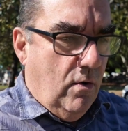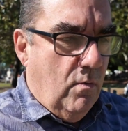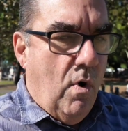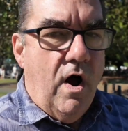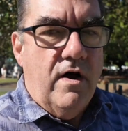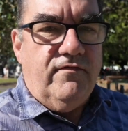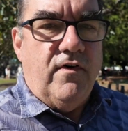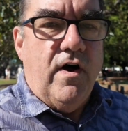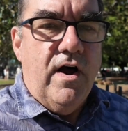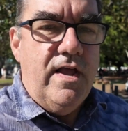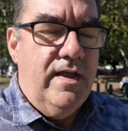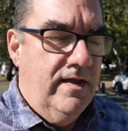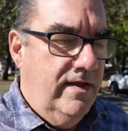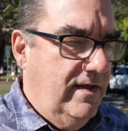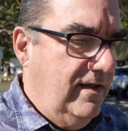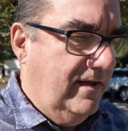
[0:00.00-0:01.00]
Wi-Fi.
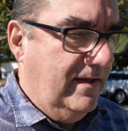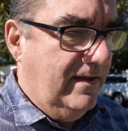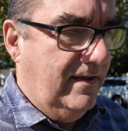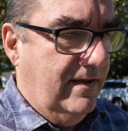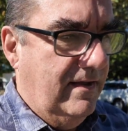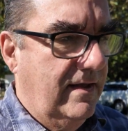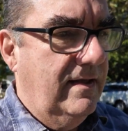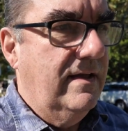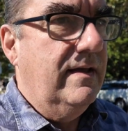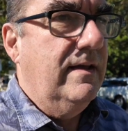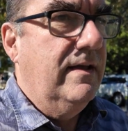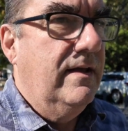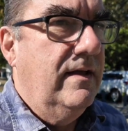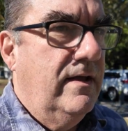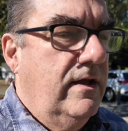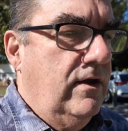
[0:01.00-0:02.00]

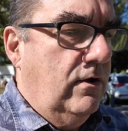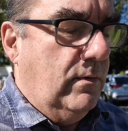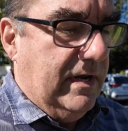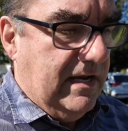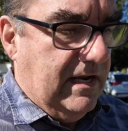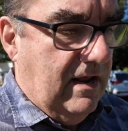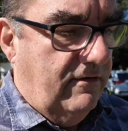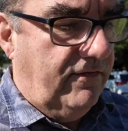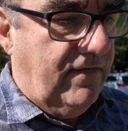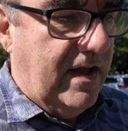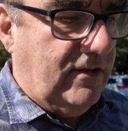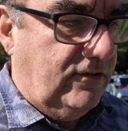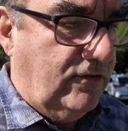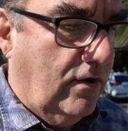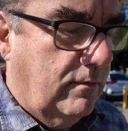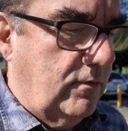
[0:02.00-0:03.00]
We can have
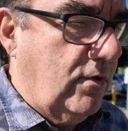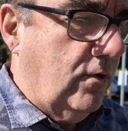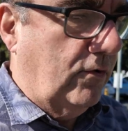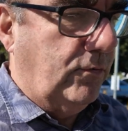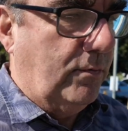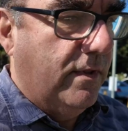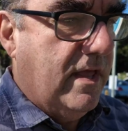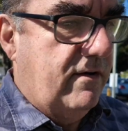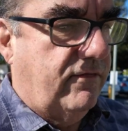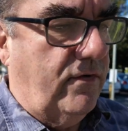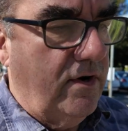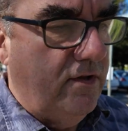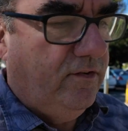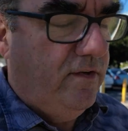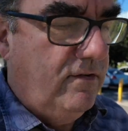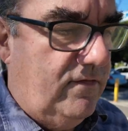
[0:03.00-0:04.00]
FaceTime calls with our
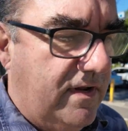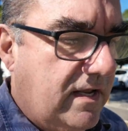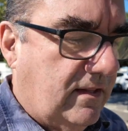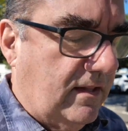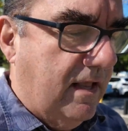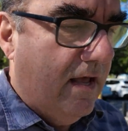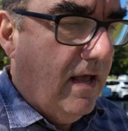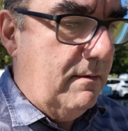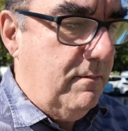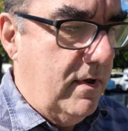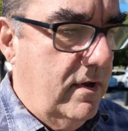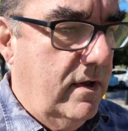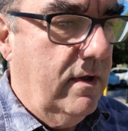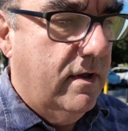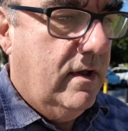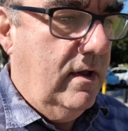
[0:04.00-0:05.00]
friends in Vietnam.
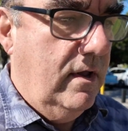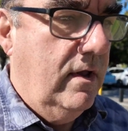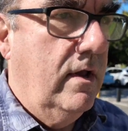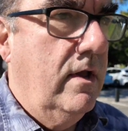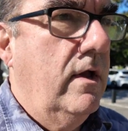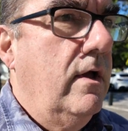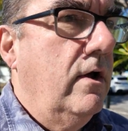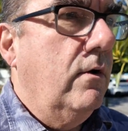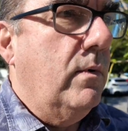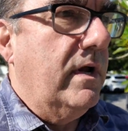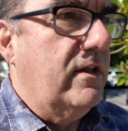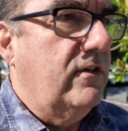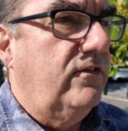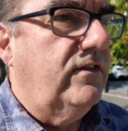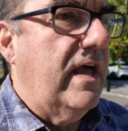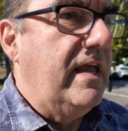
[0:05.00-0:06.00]
We
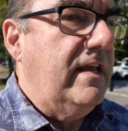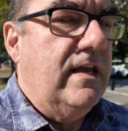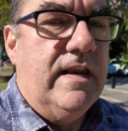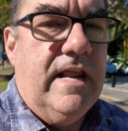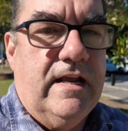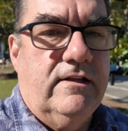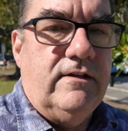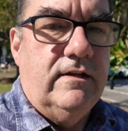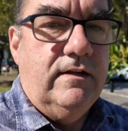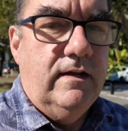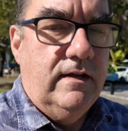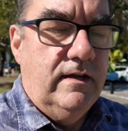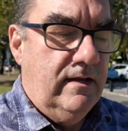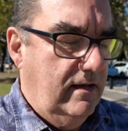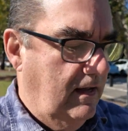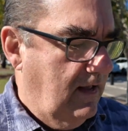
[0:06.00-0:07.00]
can stay connected
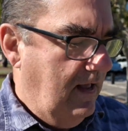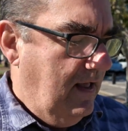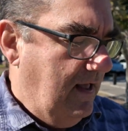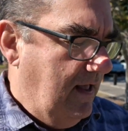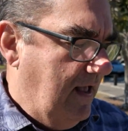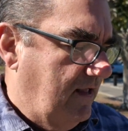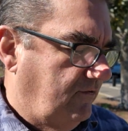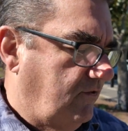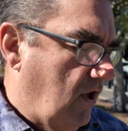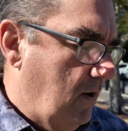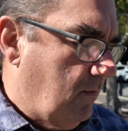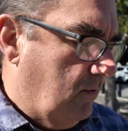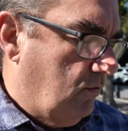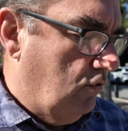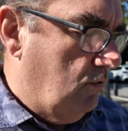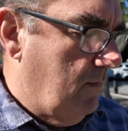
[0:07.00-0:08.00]
as though
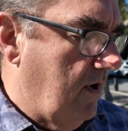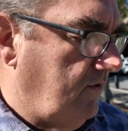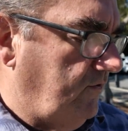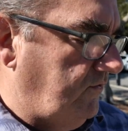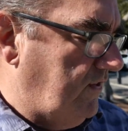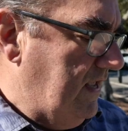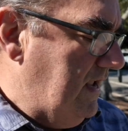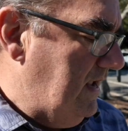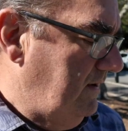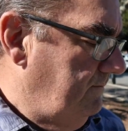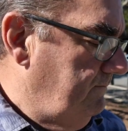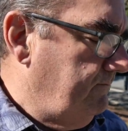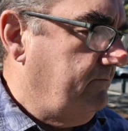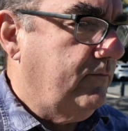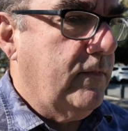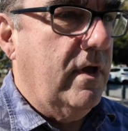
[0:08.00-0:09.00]
we're almost there.
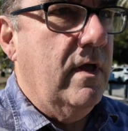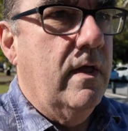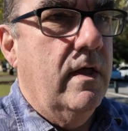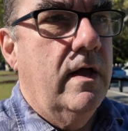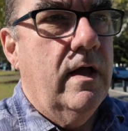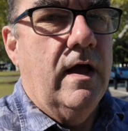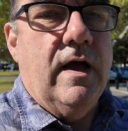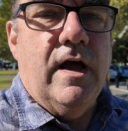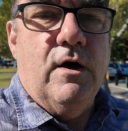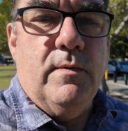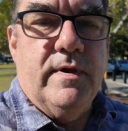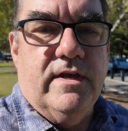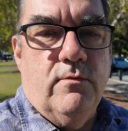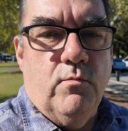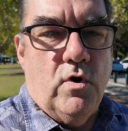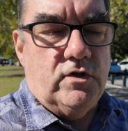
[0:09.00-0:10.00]
We
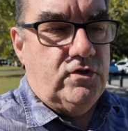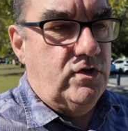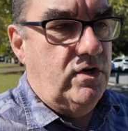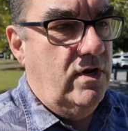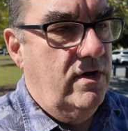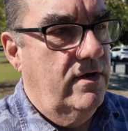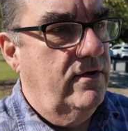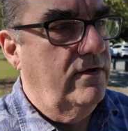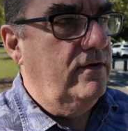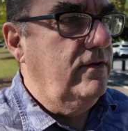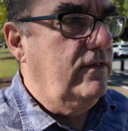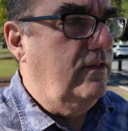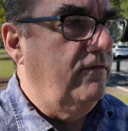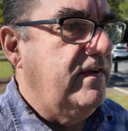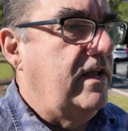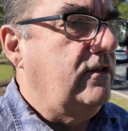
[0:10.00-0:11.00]
can watch
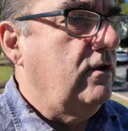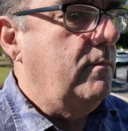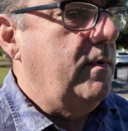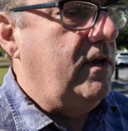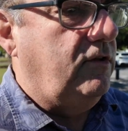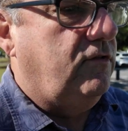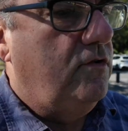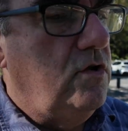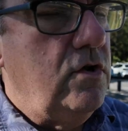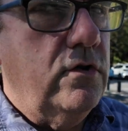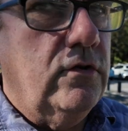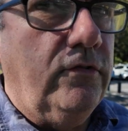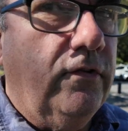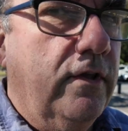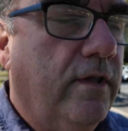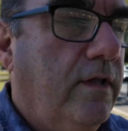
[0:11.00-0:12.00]
the Vietnamese
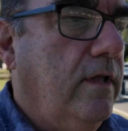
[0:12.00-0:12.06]
news.